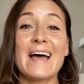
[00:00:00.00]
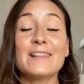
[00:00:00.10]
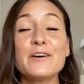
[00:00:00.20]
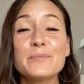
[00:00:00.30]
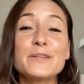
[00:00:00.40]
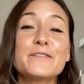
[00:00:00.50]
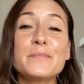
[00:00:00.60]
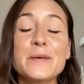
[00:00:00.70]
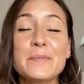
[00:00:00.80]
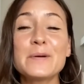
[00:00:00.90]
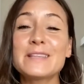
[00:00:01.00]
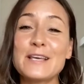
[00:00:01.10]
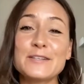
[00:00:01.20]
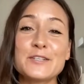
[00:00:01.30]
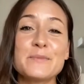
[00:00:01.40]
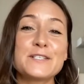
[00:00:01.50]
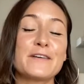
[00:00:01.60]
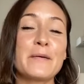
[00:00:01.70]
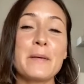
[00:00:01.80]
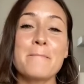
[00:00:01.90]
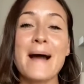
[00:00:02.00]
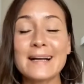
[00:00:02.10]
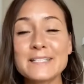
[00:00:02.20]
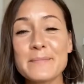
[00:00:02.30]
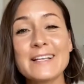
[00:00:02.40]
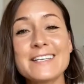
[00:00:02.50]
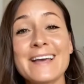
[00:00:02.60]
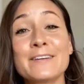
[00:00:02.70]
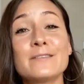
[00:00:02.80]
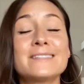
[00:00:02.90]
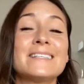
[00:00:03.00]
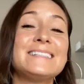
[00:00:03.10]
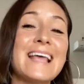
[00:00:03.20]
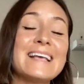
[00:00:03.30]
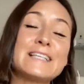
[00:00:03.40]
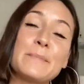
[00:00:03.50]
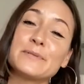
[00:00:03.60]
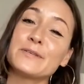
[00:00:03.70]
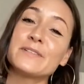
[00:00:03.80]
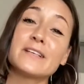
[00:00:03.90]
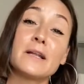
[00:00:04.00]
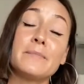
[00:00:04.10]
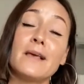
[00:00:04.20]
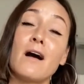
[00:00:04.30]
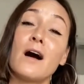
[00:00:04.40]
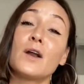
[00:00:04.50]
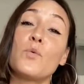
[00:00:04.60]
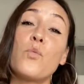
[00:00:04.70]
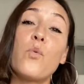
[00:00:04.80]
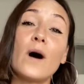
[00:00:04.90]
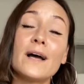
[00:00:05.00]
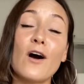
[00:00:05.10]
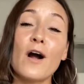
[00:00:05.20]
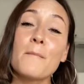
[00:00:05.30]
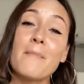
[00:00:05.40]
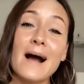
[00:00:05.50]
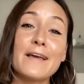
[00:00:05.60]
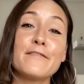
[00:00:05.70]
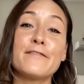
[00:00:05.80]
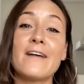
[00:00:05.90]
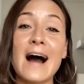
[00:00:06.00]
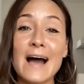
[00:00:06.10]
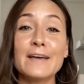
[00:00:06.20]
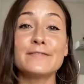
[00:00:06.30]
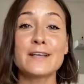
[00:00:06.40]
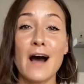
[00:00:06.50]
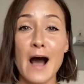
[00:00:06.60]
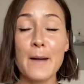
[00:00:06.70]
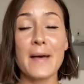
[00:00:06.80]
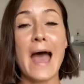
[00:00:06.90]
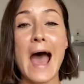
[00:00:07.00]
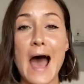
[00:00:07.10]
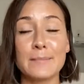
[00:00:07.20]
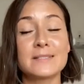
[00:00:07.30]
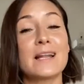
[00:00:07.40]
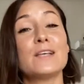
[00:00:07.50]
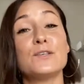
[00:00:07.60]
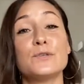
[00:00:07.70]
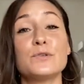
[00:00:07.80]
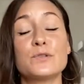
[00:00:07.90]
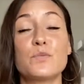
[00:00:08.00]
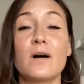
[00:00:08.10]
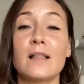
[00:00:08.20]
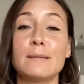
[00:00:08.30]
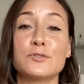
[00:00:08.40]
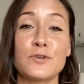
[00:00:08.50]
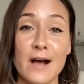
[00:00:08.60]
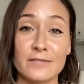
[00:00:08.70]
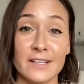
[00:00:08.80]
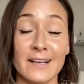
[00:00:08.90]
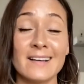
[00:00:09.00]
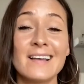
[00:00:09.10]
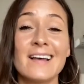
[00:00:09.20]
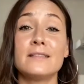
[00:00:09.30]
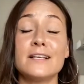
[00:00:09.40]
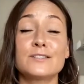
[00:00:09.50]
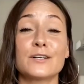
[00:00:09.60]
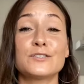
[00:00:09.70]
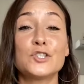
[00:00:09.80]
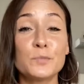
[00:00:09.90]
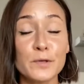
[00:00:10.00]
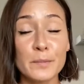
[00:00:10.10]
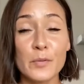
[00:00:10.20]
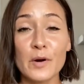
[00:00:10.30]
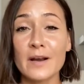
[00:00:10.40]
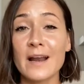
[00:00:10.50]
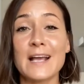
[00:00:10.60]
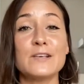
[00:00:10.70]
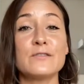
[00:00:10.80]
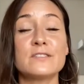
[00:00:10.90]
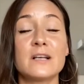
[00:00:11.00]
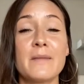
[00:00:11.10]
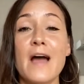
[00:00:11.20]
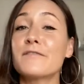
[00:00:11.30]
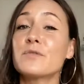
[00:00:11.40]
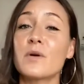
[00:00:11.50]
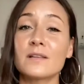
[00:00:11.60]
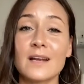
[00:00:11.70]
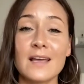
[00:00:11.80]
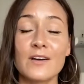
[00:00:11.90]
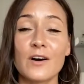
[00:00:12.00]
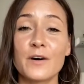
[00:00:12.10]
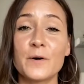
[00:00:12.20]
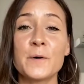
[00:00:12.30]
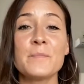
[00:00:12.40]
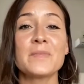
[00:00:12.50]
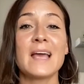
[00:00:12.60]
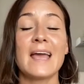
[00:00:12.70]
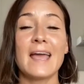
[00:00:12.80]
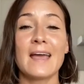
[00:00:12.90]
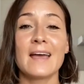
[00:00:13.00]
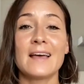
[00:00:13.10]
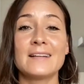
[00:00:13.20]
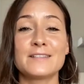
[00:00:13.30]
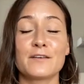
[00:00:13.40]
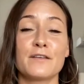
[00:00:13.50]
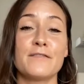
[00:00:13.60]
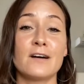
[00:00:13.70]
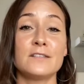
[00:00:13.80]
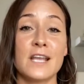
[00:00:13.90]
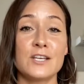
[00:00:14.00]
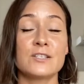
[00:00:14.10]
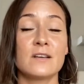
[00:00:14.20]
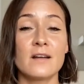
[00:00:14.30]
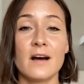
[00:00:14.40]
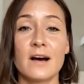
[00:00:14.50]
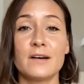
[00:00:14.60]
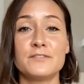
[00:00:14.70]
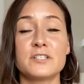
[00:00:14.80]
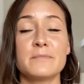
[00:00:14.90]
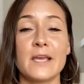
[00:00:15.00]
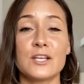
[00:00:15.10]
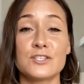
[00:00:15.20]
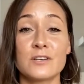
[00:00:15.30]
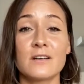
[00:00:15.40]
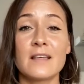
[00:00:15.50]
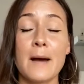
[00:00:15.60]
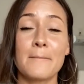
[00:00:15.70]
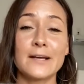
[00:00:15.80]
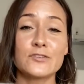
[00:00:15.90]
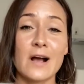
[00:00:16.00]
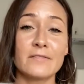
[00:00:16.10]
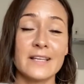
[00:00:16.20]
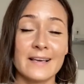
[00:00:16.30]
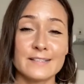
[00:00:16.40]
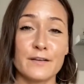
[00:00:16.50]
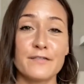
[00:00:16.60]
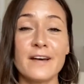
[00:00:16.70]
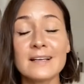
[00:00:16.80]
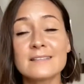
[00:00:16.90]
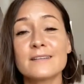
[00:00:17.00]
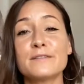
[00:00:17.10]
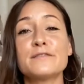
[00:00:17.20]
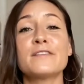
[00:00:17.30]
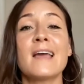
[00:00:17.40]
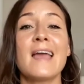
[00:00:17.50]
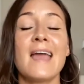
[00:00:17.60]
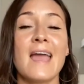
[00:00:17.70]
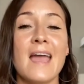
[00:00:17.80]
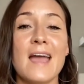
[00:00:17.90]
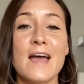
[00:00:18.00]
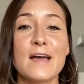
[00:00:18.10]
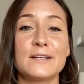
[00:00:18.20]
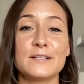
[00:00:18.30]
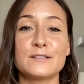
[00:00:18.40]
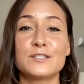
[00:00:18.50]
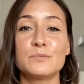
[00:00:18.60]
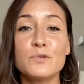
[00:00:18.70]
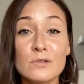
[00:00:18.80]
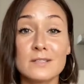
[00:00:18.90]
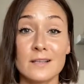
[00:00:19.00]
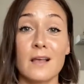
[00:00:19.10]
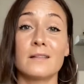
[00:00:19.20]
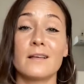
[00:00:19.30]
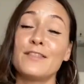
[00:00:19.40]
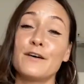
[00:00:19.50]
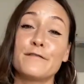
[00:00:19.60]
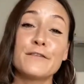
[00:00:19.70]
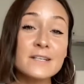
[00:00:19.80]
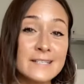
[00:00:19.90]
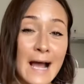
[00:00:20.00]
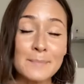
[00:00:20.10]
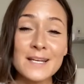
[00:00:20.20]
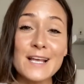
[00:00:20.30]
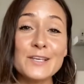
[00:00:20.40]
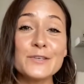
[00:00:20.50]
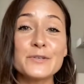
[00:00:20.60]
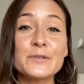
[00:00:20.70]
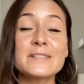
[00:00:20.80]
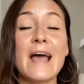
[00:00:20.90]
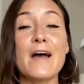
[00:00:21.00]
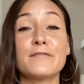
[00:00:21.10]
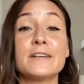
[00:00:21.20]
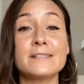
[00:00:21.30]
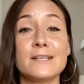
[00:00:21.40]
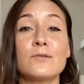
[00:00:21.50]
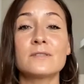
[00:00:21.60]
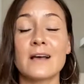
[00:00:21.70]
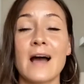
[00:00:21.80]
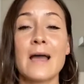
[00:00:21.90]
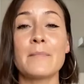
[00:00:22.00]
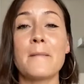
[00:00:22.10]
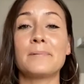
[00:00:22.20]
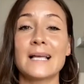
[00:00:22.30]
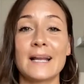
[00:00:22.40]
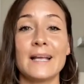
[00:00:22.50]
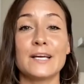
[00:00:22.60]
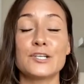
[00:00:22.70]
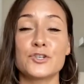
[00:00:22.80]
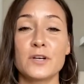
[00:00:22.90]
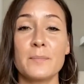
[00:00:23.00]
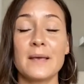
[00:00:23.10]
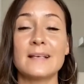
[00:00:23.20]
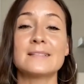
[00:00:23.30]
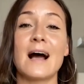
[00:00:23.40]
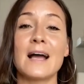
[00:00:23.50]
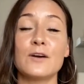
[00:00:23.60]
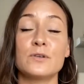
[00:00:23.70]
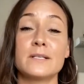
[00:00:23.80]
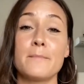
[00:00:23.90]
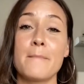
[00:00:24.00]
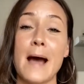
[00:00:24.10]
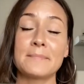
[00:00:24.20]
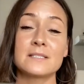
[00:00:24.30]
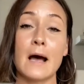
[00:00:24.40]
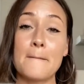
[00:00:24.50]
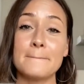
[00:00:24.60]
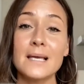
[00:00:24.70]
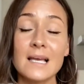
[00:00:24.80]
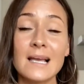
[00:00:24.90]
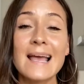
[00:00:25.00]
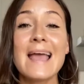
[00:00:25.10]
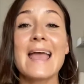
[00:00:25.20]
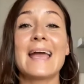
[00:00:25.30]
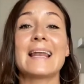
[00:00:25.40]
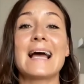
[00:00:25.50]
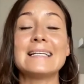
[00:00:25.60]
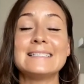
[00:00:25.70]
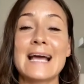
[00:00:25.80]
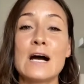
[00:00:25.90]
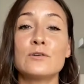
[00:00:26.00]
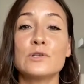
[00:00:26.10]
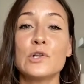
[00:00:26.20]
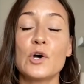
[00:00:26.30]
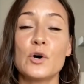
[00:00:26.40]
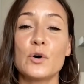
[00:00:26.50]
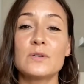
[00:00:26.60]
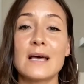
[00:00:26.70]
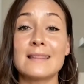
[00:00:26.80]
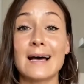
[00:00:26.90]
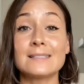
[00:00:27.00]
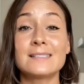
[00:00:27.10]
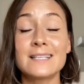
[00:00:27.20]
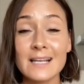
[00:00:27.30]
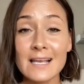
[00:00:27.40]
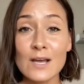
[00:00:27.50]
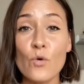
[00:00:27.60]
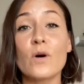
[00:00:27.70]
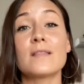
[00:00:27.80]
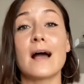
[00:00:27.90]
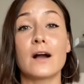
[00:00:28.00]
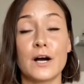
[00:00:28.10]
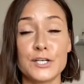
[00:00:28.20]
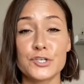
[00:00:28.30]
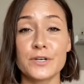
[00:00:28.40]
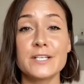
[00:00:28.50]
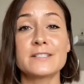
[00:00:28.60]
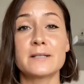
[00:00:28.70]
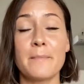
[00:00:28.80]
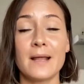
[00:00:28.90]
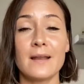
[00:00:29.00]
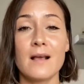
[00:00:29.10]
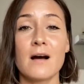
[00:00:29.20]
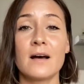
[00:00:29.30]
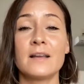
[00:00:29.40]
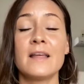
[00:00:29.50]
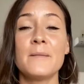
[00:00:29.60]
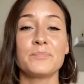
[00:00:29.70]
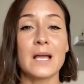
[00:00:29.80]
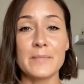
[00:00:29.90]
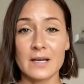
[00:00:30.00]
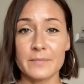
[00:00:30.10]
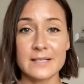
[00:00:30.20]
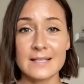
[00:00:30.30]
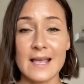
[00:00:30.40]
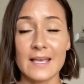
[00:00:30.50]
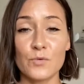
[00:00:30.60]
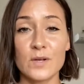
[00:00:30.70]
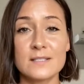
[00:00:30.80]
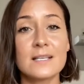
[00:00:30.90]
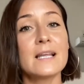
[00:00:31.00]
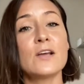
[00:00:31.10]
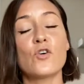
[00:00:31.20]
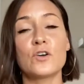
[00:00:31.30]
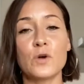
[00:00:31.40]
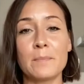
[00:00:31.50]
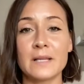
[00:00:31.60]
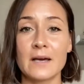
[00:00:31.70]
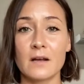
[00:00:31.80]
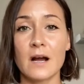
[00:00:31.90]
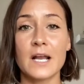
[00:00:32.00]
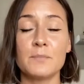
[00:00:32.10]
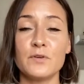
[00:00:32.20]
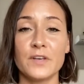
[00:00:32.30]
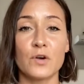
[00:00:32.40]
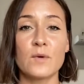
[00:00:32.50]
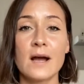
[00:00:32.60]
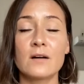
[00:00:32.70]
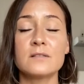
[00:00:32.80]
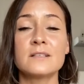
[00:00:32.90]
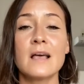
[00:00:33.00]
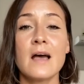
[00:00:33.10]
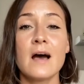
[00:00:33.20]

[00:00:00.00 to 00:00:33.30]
Hello, beautiful people. Thank you so much for coming back to my channel. Today's episode is gonna be on what are my five top apps that I use while I'm traveling. These are super important. I use them everywhere that I go and they're the foundation of just making sure that my traveling is effective and smooth sailing. The first app that I use every single time I'm planning a trip is I go to maps.me and I download that city or that country just depending on am I gonna be staying in one city or do I plan on kind of moving around.